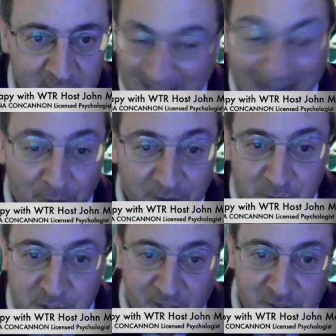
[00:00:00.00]
now in
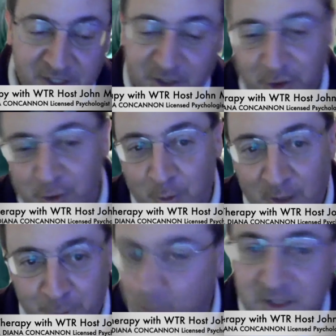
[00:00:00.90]
New Jersey too
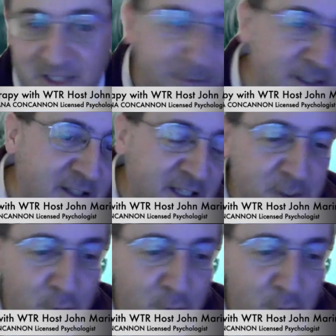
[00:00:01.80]
on Route 17